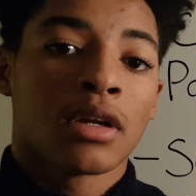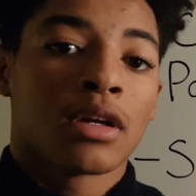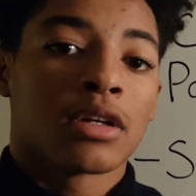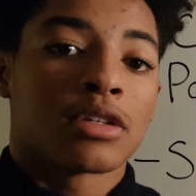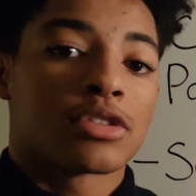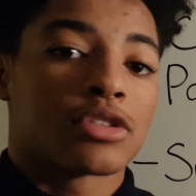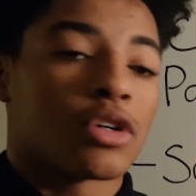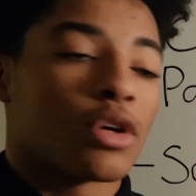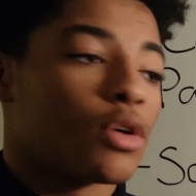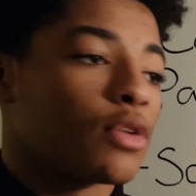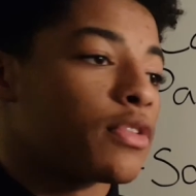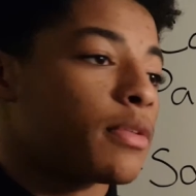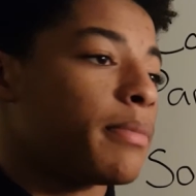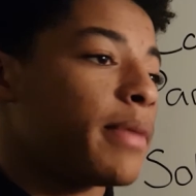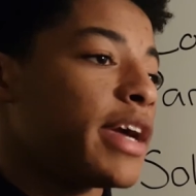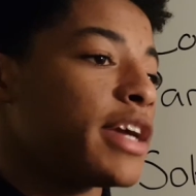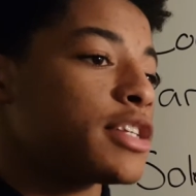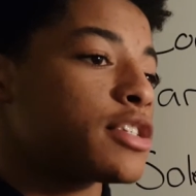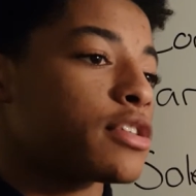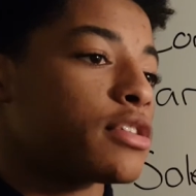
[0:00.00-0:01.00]
So the
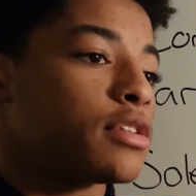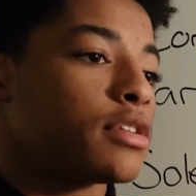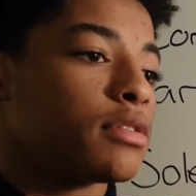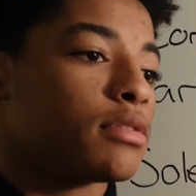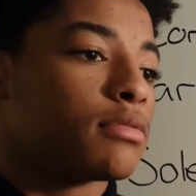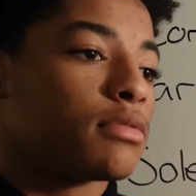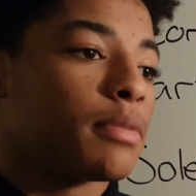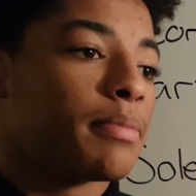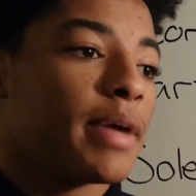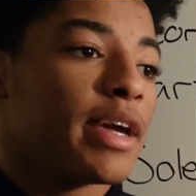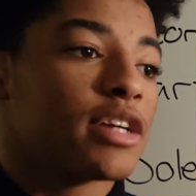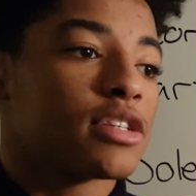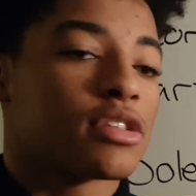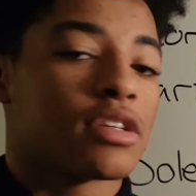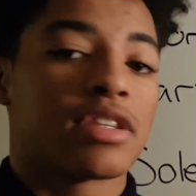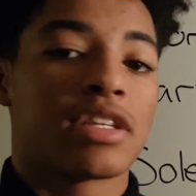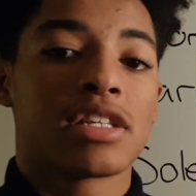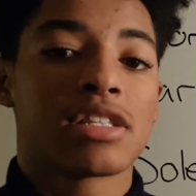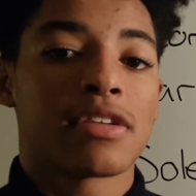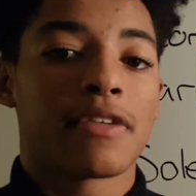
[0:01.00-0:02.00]
major
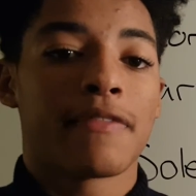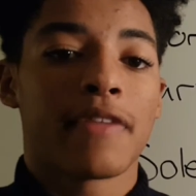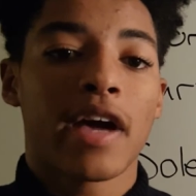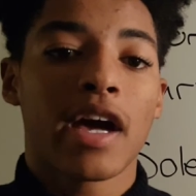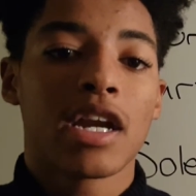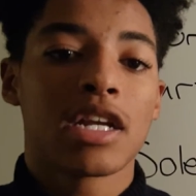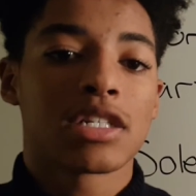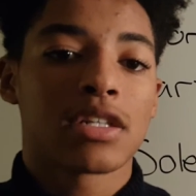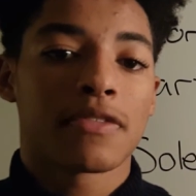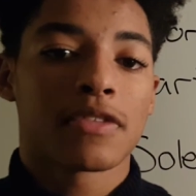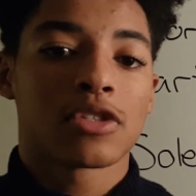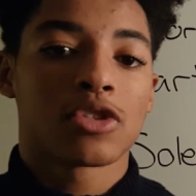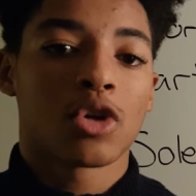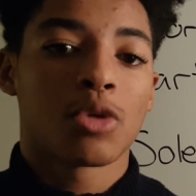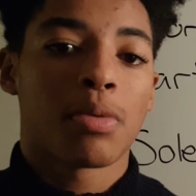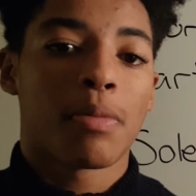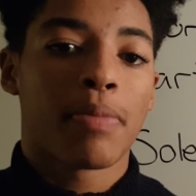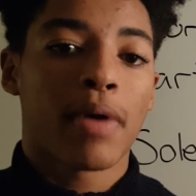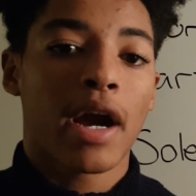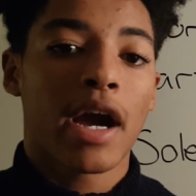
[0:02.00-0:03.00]
disadvantage of a sole
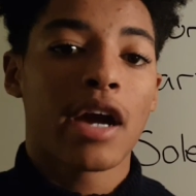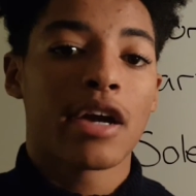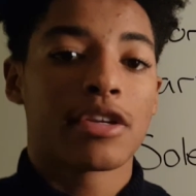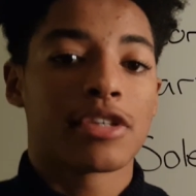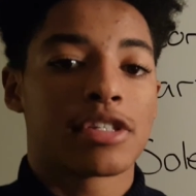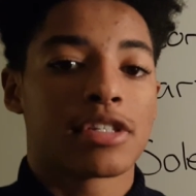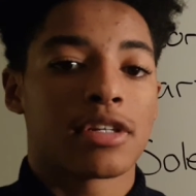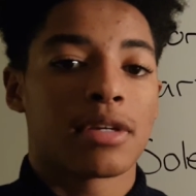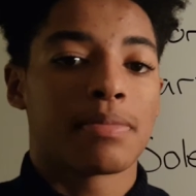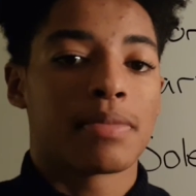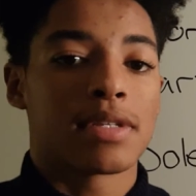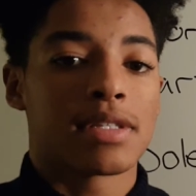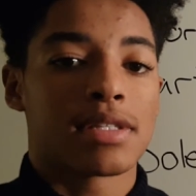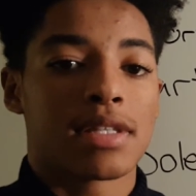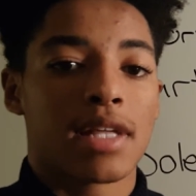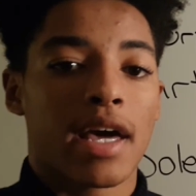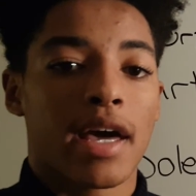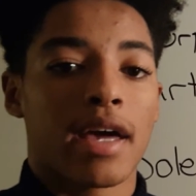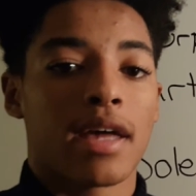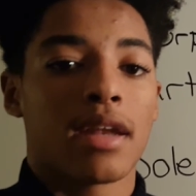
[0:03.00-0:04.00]
proprietorship is
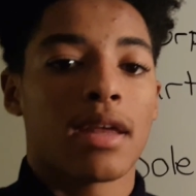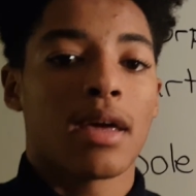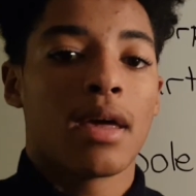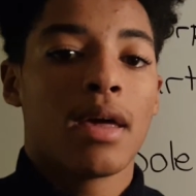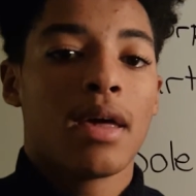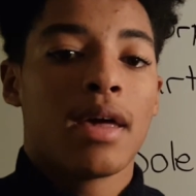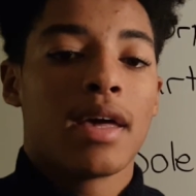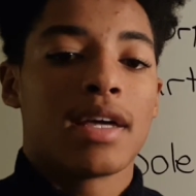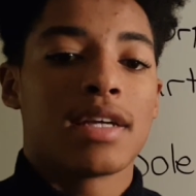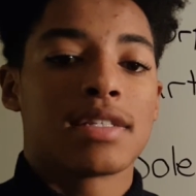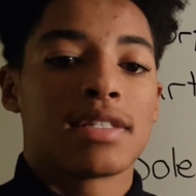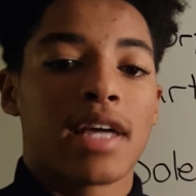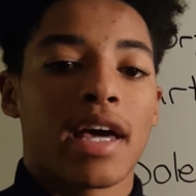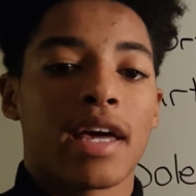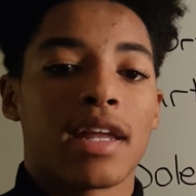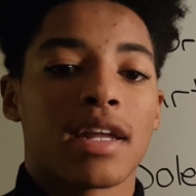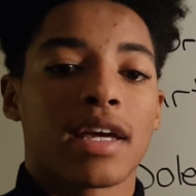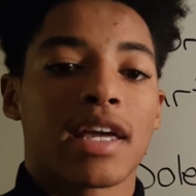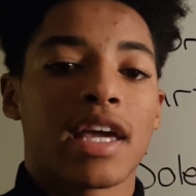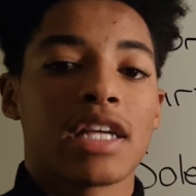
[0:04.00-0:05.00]
that
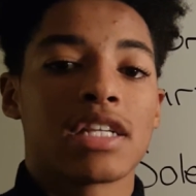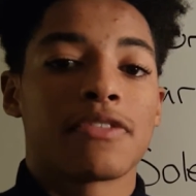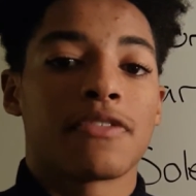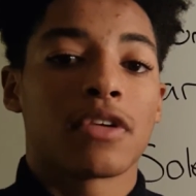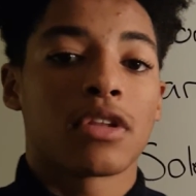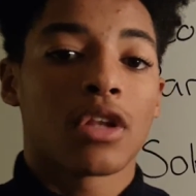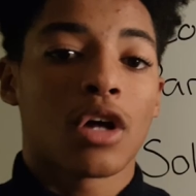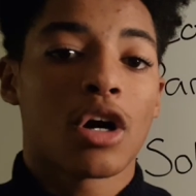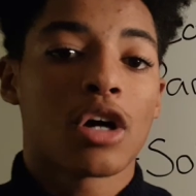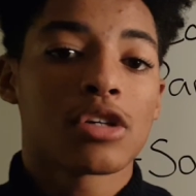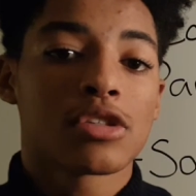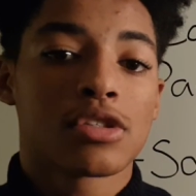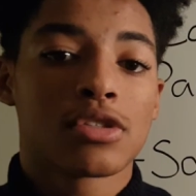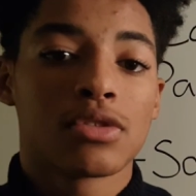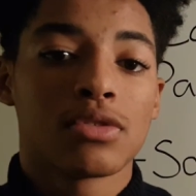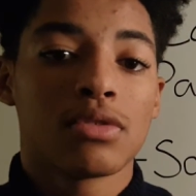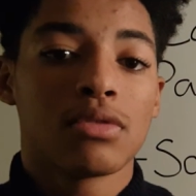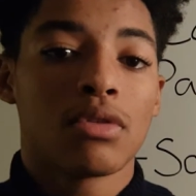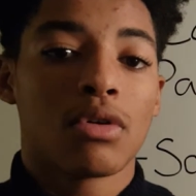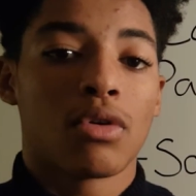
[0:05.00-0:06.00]
in the case of a
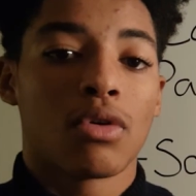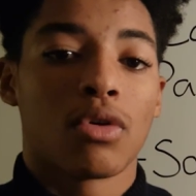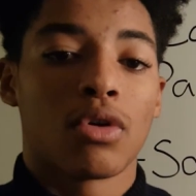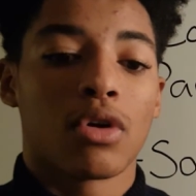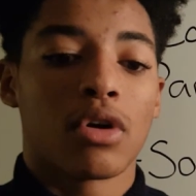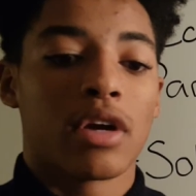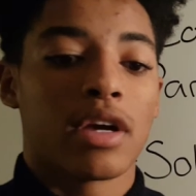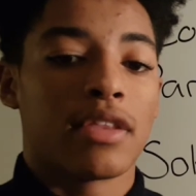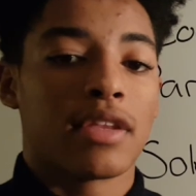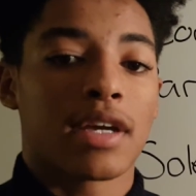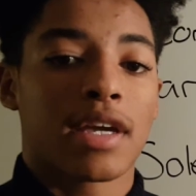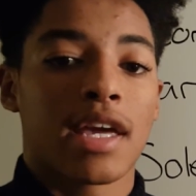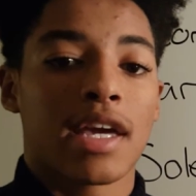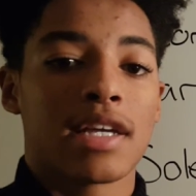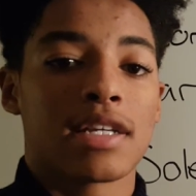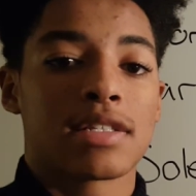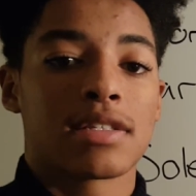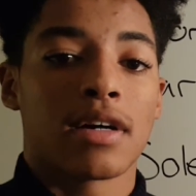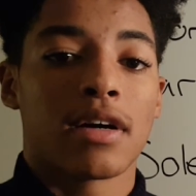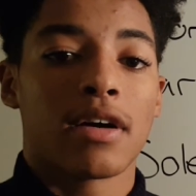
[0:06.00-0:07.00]
lawsuit or in the
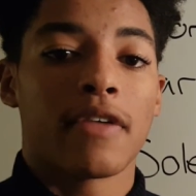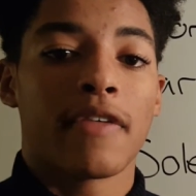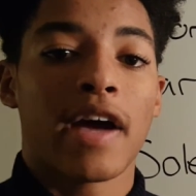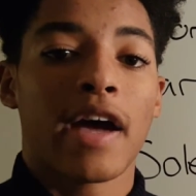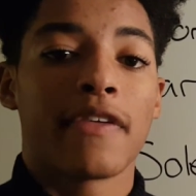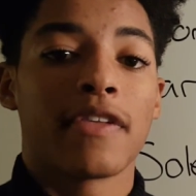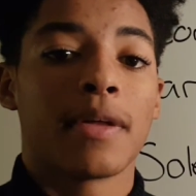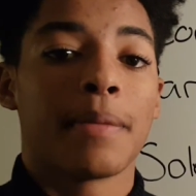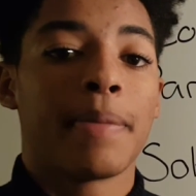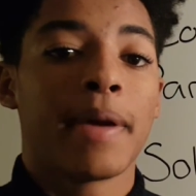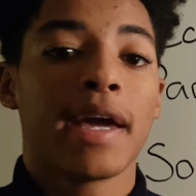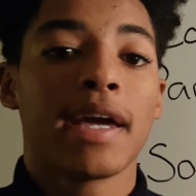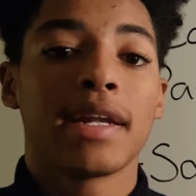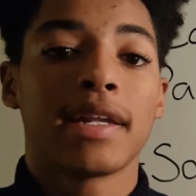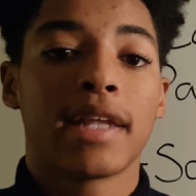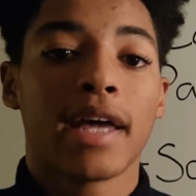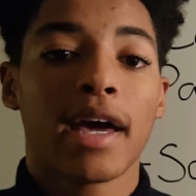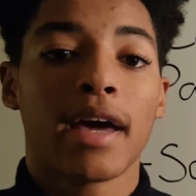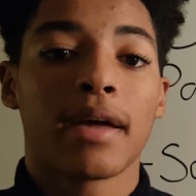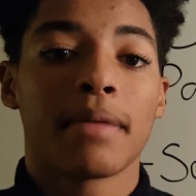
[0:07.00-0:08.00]
case of having a
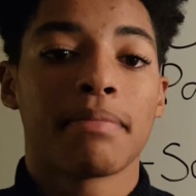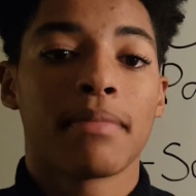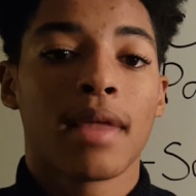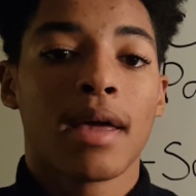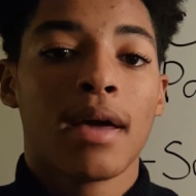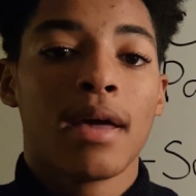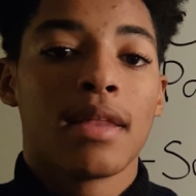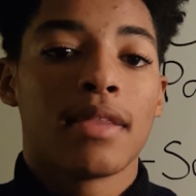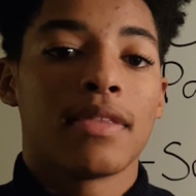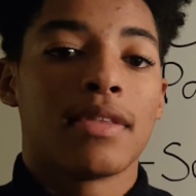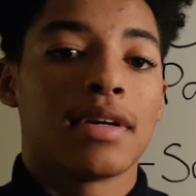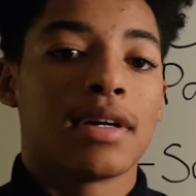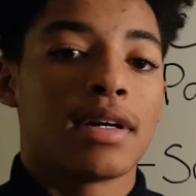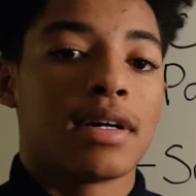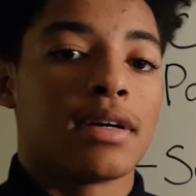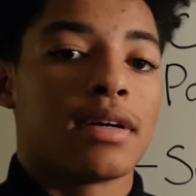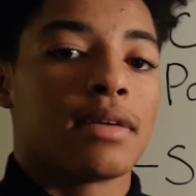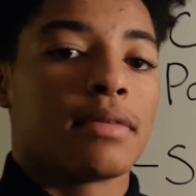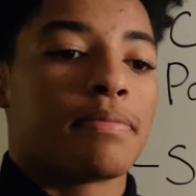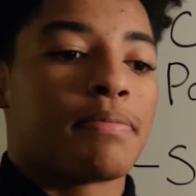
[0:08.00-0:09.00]
paid debt,
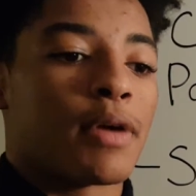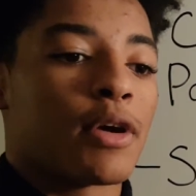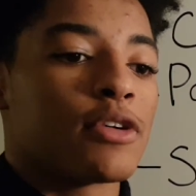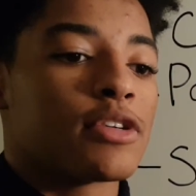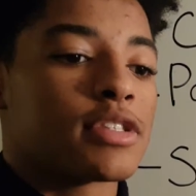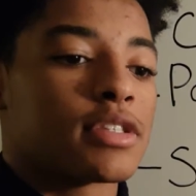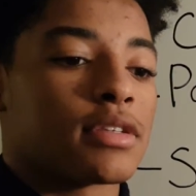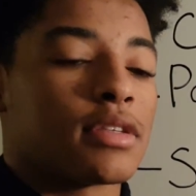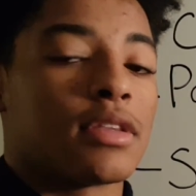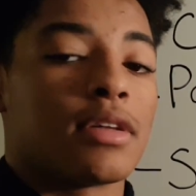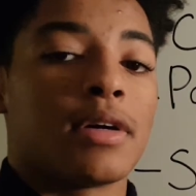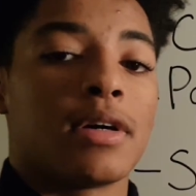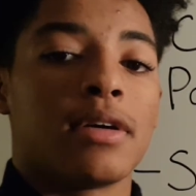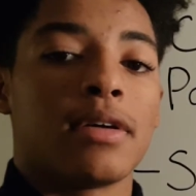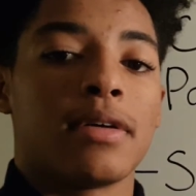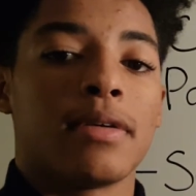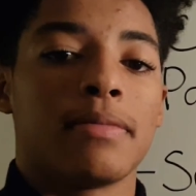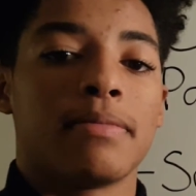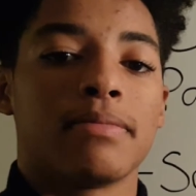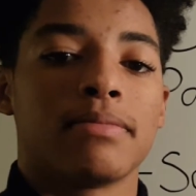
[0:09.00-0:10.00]
the
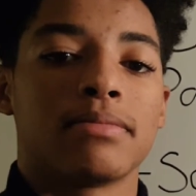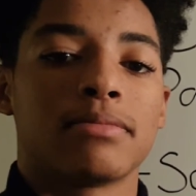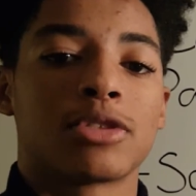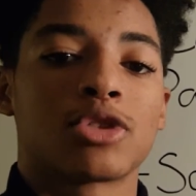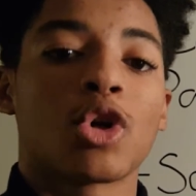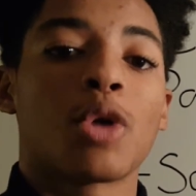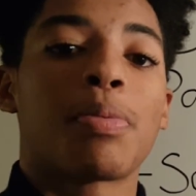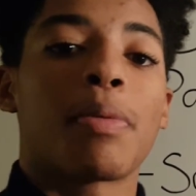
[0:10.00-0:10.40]
sole